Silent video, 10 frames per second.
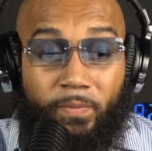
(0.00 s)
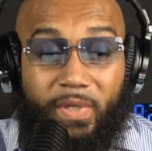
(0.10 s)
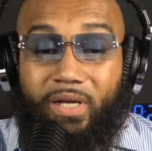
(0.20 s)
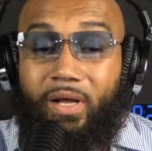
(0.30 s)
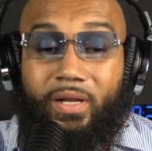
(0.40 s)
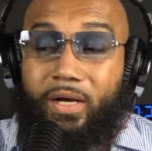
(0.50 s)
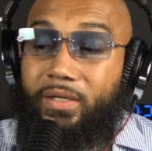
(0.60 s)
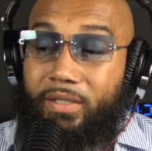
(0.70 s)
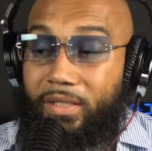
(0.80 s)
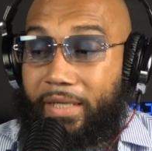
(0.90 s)
It ain't like a
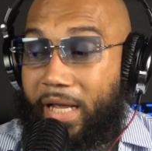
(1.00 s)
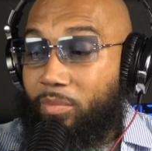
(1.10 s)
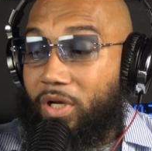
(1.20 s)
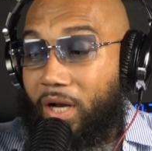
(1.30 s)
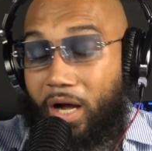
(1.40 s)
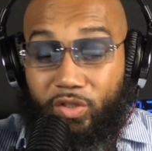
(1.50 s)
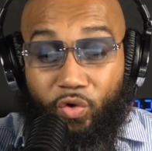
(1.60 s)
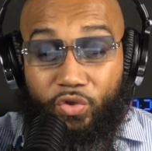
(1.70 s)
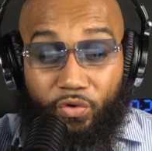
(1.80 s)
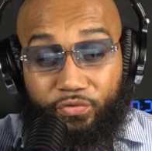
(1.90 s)
nigga came and knocked
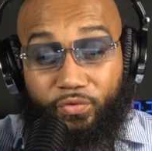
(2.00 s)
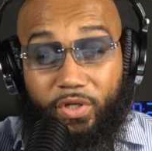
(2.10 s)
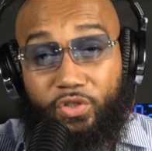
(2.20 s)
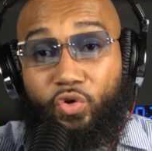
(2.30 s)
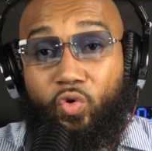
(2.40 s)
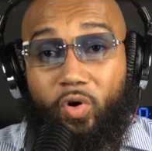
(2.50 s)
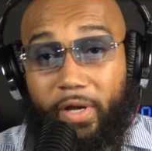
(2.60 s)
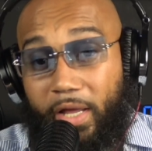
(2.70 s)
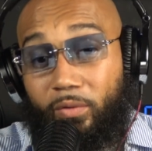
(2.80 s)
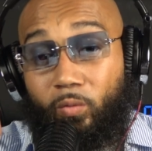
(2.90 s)
on your front door
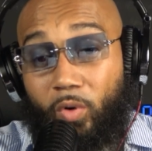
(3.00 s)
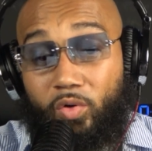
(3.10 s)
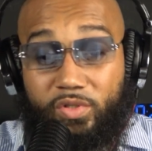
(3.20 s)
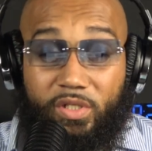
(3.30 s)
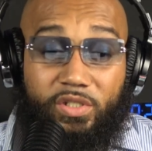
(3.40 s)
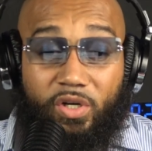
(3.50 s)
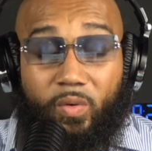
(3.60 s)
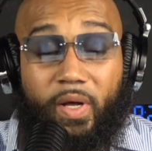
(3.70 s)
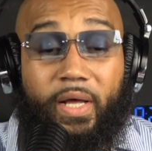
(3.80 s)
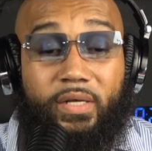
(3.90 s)
and roasted
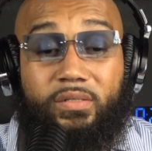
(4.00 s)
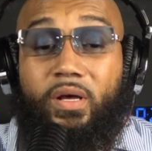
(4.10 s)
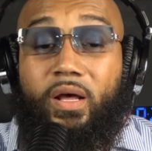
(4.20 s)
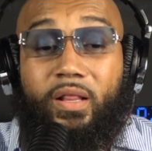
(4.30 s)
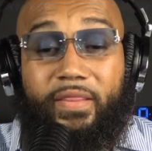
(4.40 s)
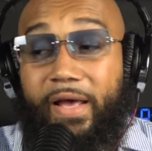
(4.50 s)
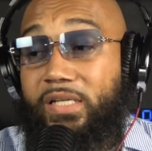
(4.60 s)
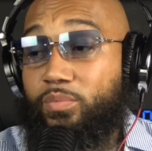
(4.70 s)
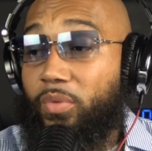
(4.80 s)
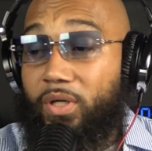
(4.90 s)
your ass.
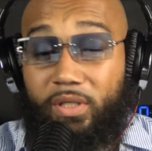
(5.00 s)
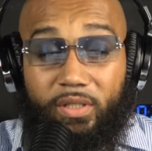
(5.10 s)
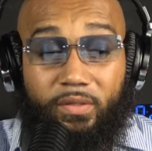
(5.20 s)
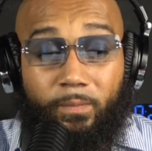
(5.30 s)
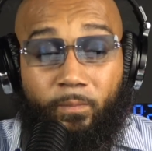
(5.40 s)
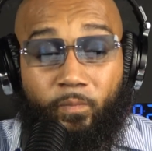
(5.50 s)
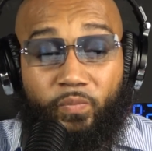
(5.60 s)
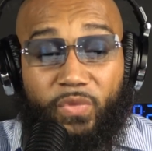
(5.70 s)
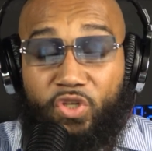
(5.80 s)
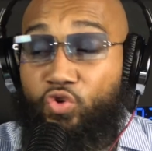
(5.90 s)
That's bullying.
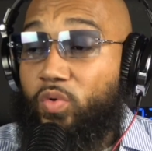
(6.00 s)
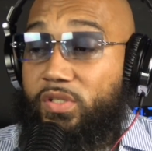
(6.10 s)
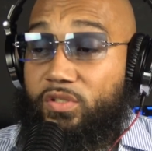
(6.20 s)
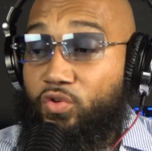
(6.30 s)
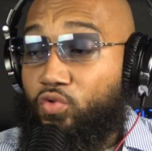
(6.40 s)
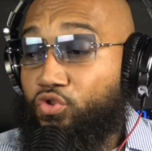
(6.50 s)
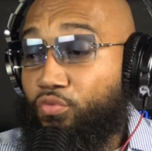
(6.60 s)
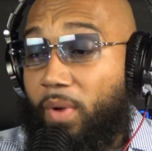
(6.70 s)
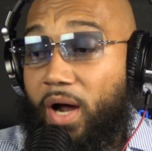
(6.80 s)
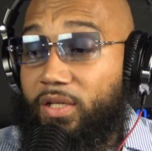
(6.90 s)
You at school, you
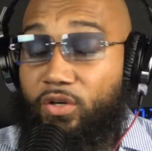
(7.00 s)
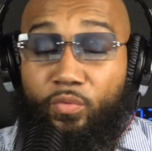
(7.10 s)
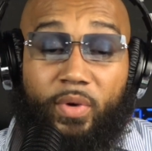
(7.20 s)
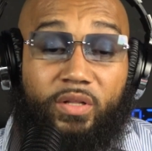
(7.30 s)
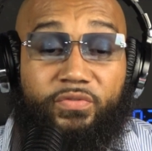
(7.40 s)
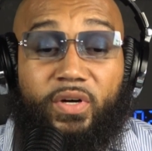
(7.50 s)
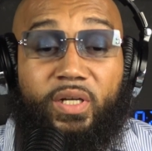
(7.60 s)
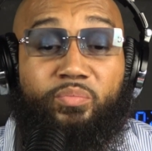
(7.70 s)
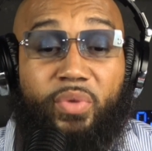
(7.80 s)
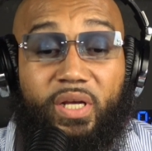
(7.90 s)
minding your
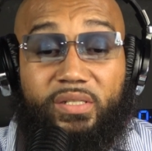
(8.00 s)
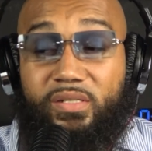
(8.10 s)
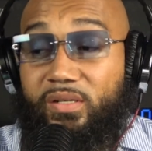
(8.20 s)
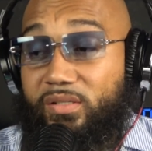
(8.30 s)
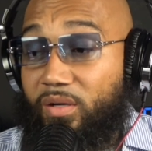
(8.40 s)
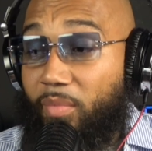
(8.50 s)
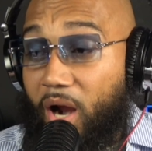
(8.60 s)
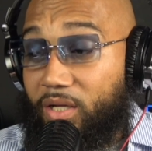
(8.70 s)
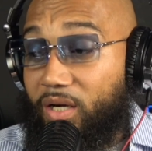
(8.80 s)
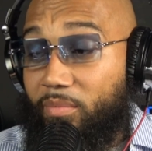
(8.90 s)
motherfucking business and
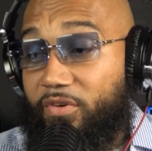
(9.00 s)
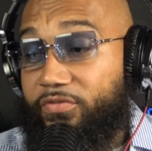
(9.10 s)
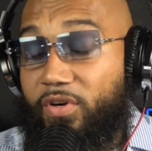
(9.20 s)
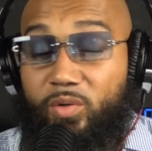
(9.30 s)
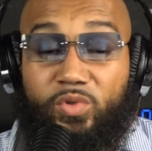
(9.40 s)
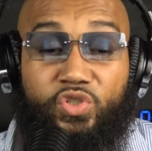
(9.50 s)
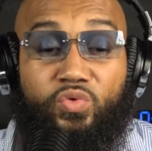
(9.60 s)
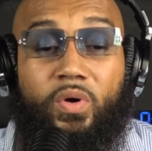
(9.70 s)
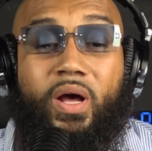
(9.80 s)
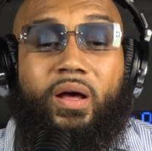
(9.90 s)
somebody come and fuck with
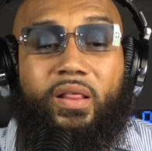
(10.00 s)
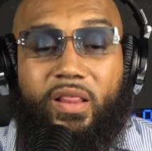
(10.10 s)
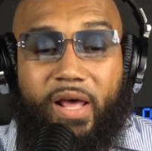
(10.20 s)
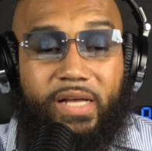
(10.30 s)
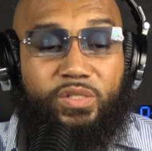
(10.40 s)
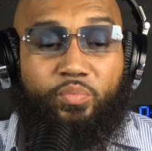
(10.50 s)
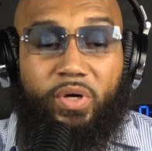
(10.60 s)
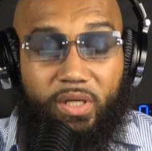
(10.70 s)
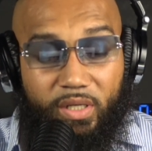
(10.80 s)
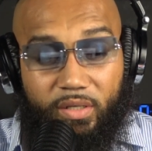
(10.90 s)
you. That's
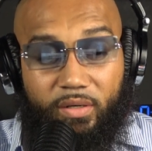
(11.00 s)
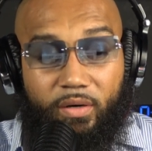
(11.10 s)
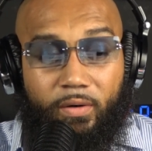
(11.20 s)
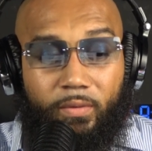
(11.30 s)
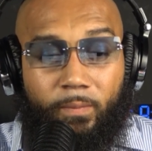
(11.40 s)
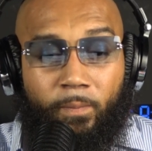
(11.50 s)
bullying, dog.